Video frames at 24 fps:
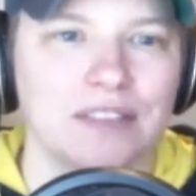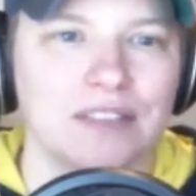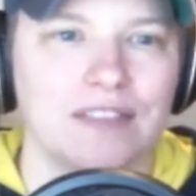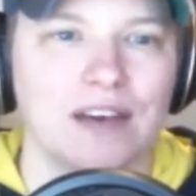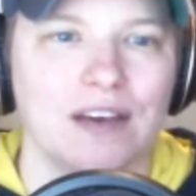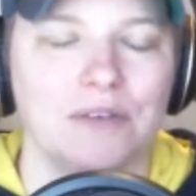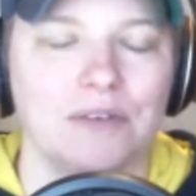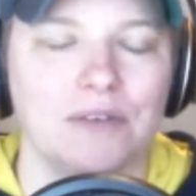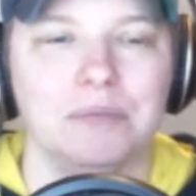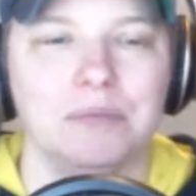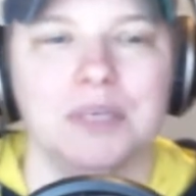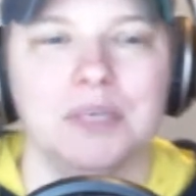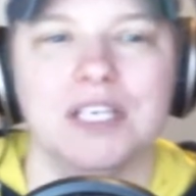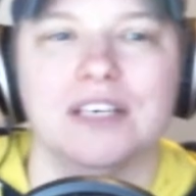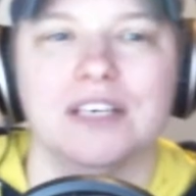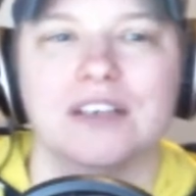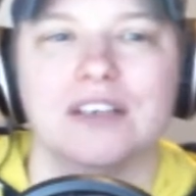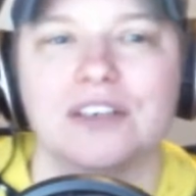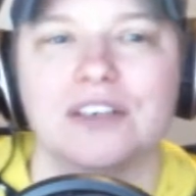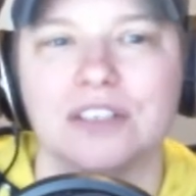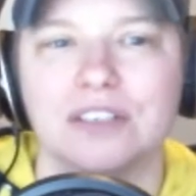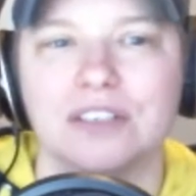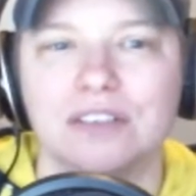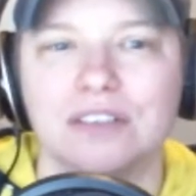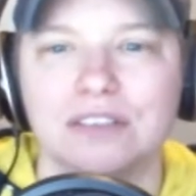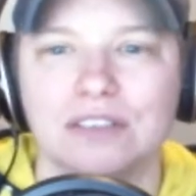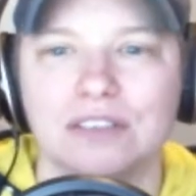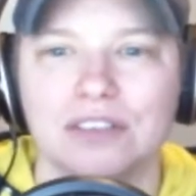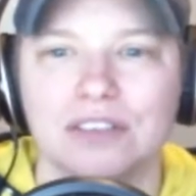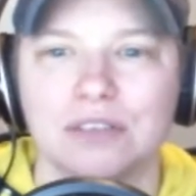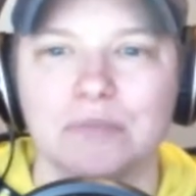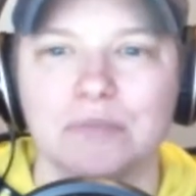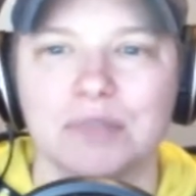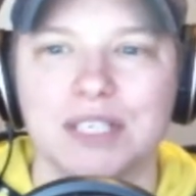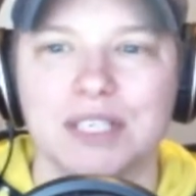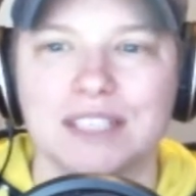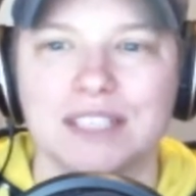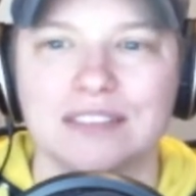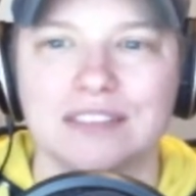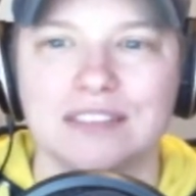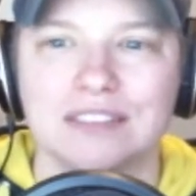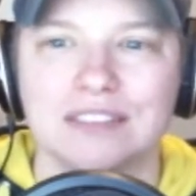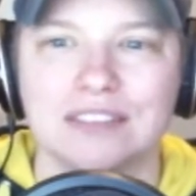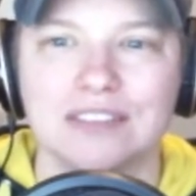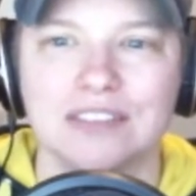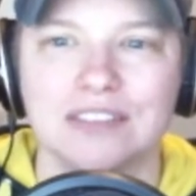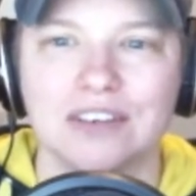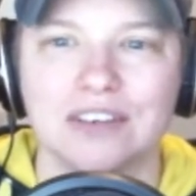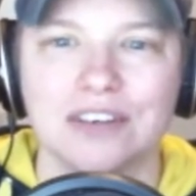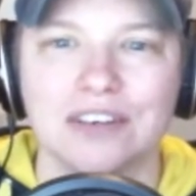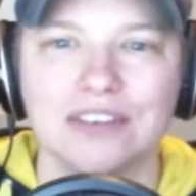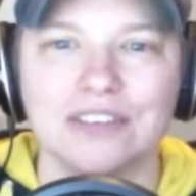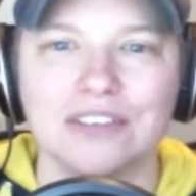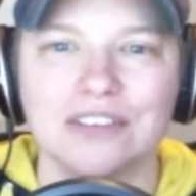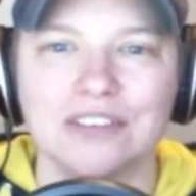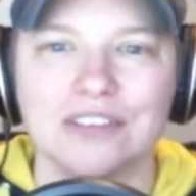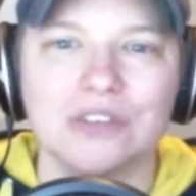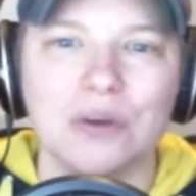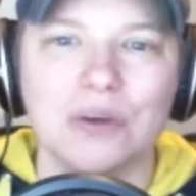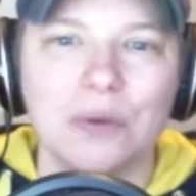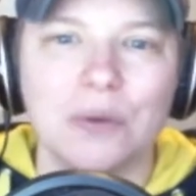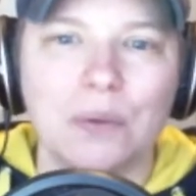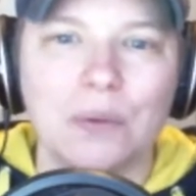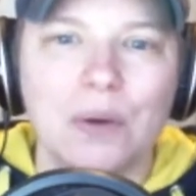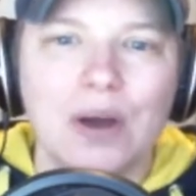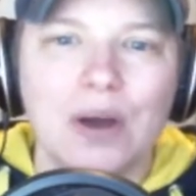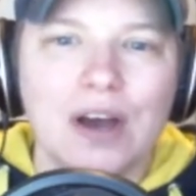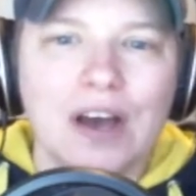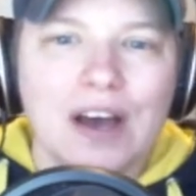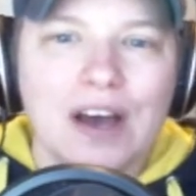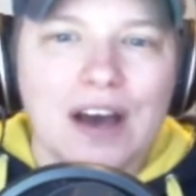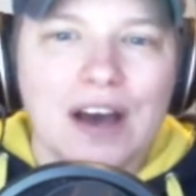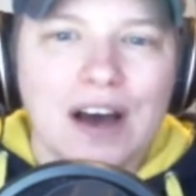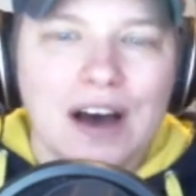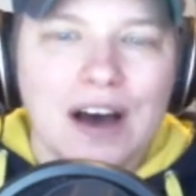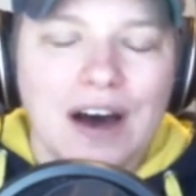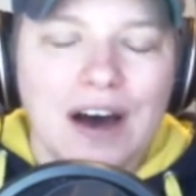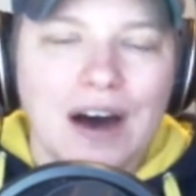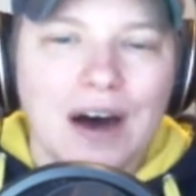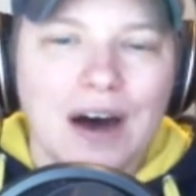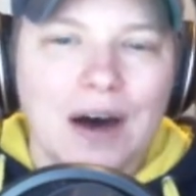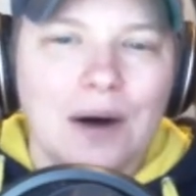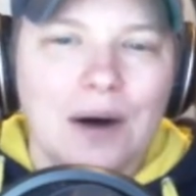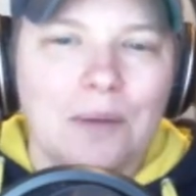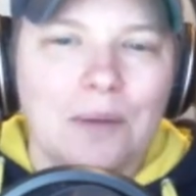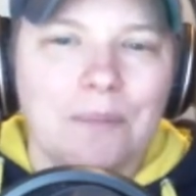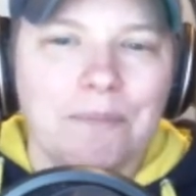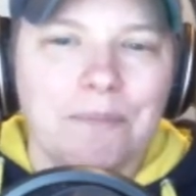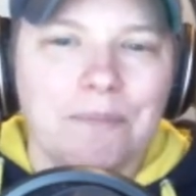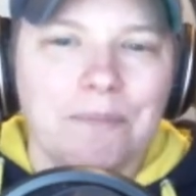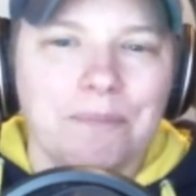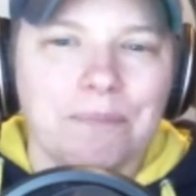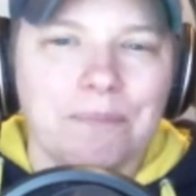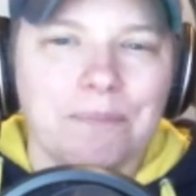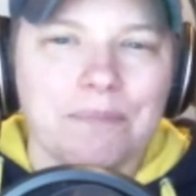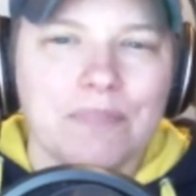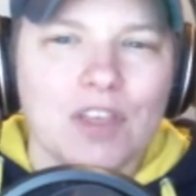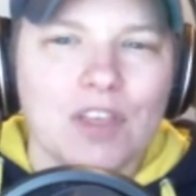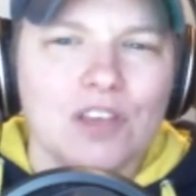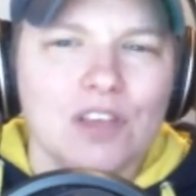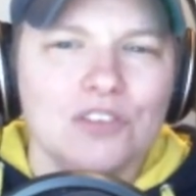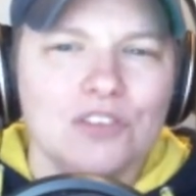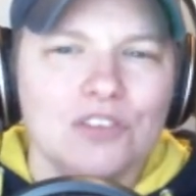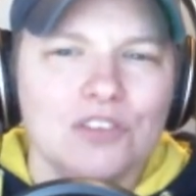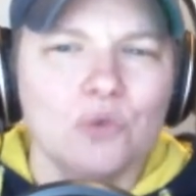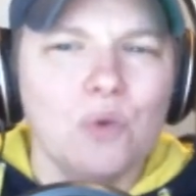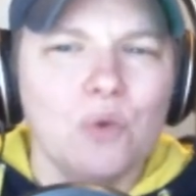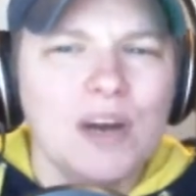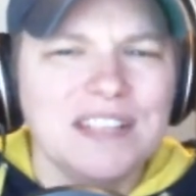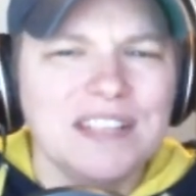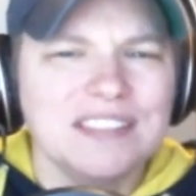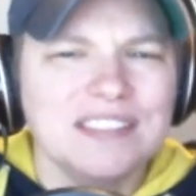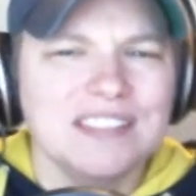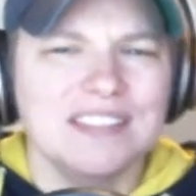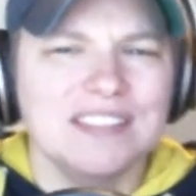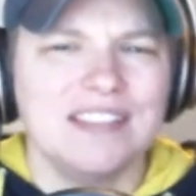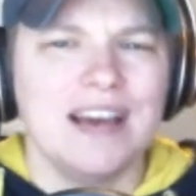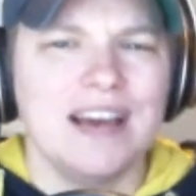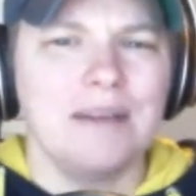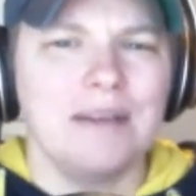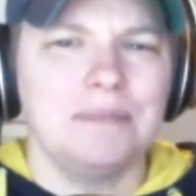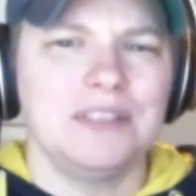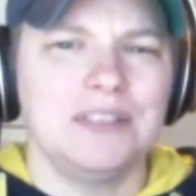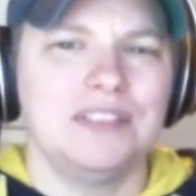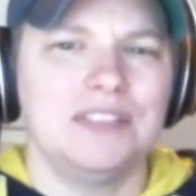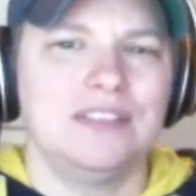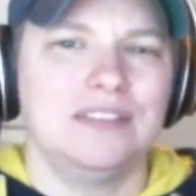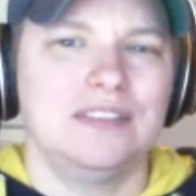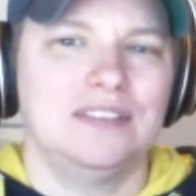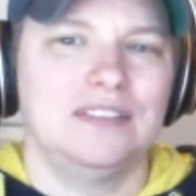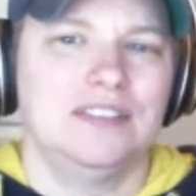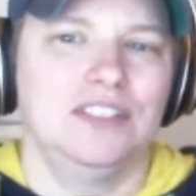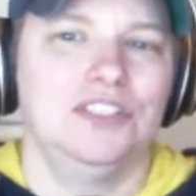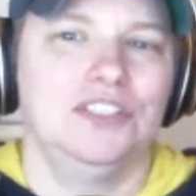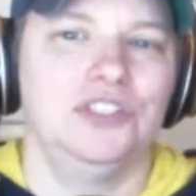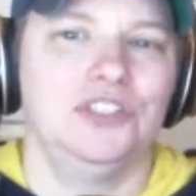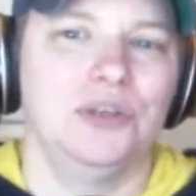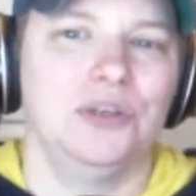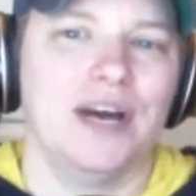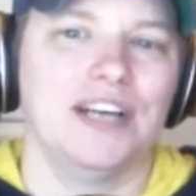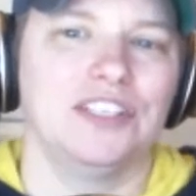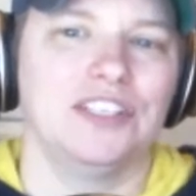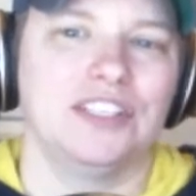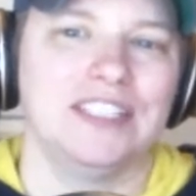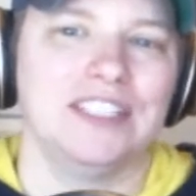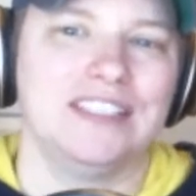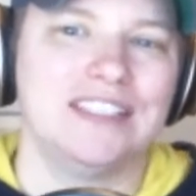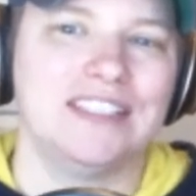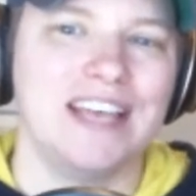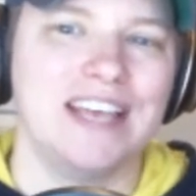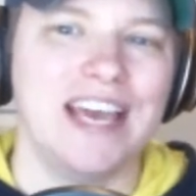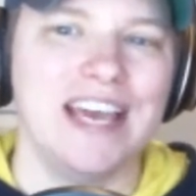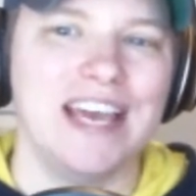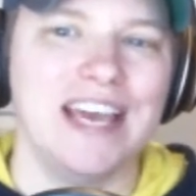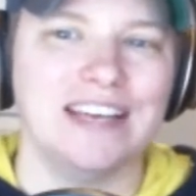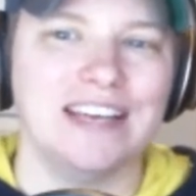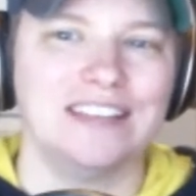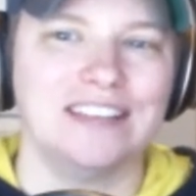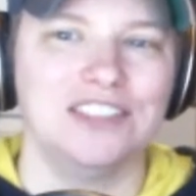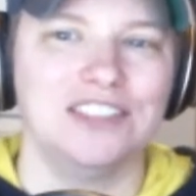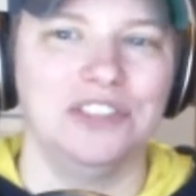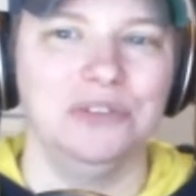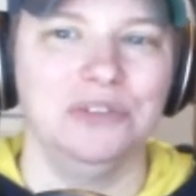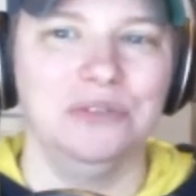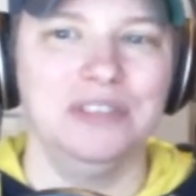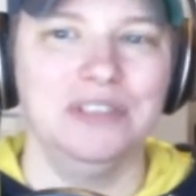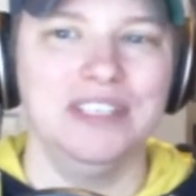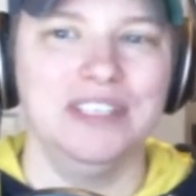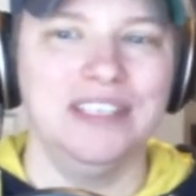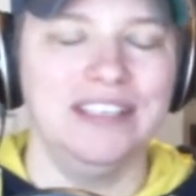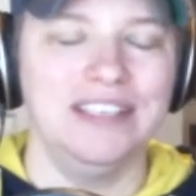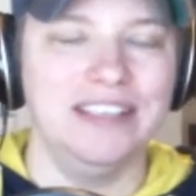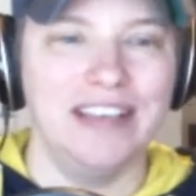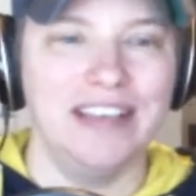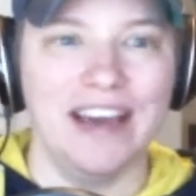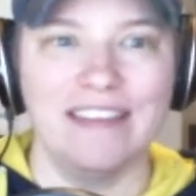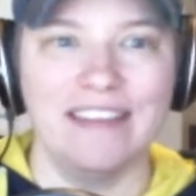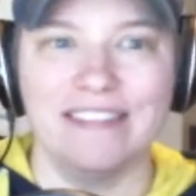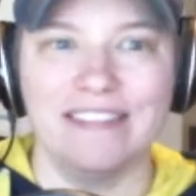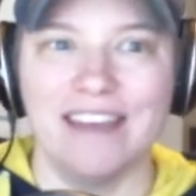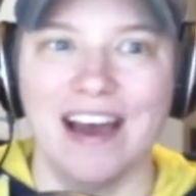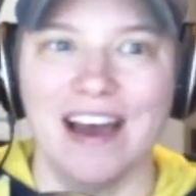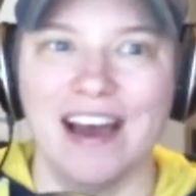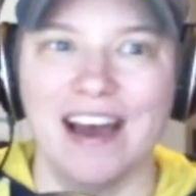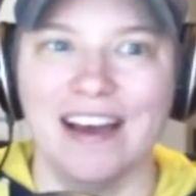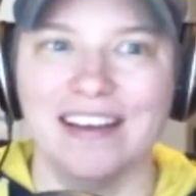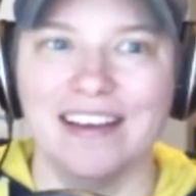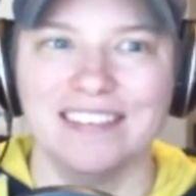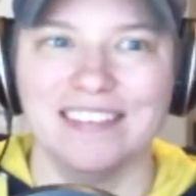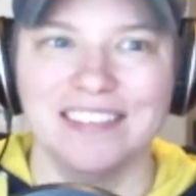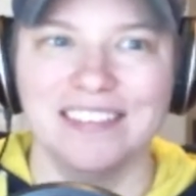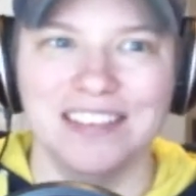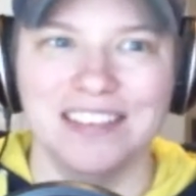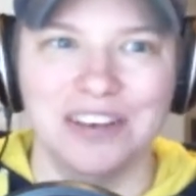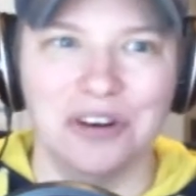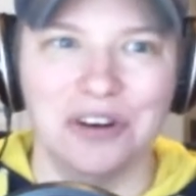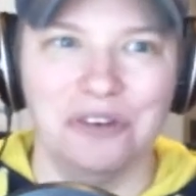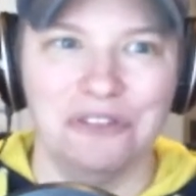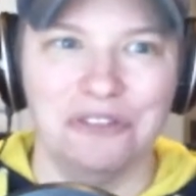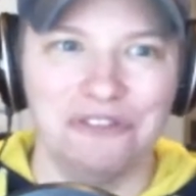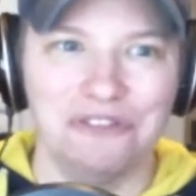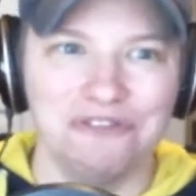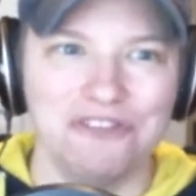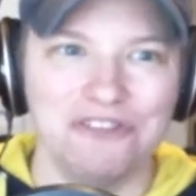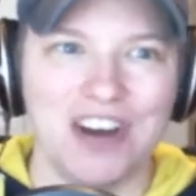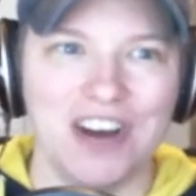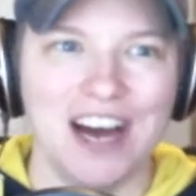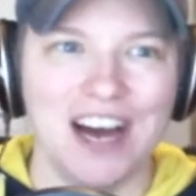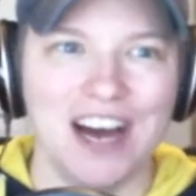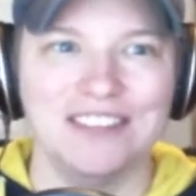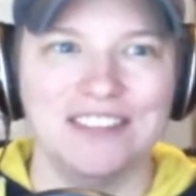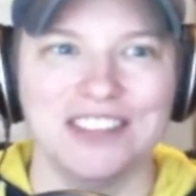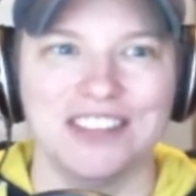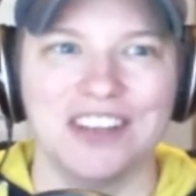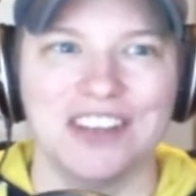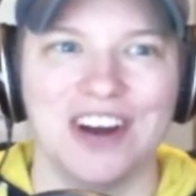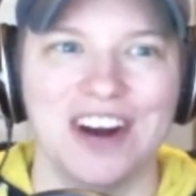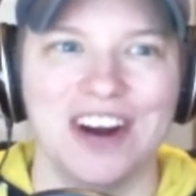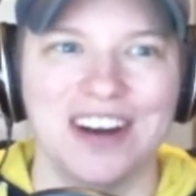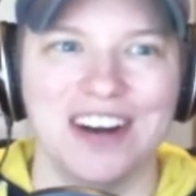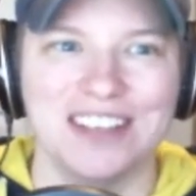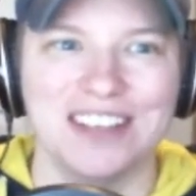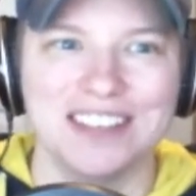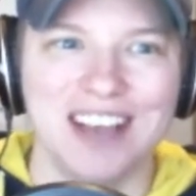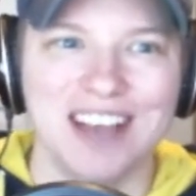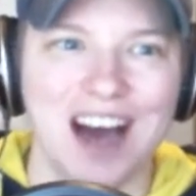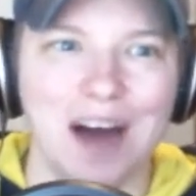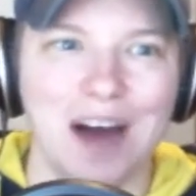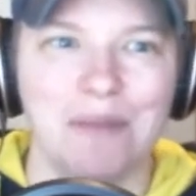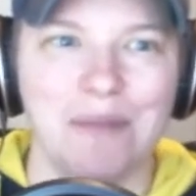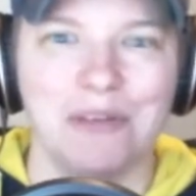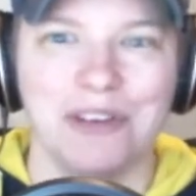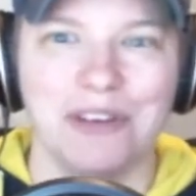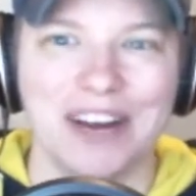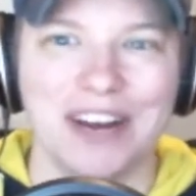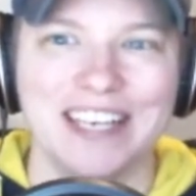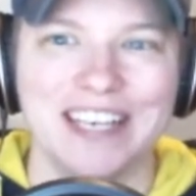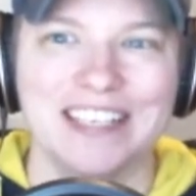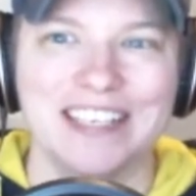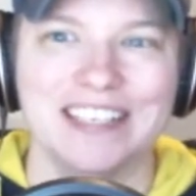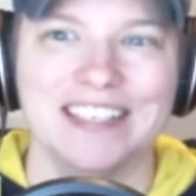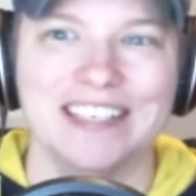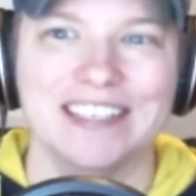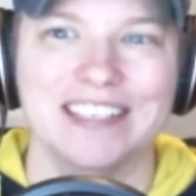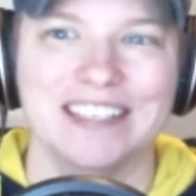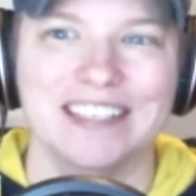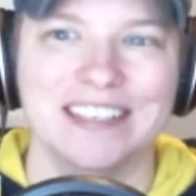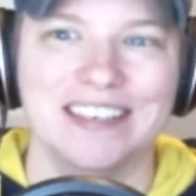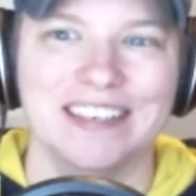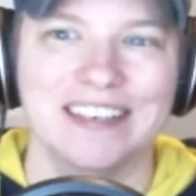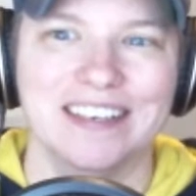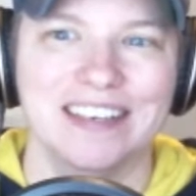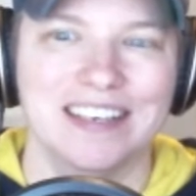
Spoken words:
That would be a good place to start. So so what steps did you actually take to get that 5-star, top rated,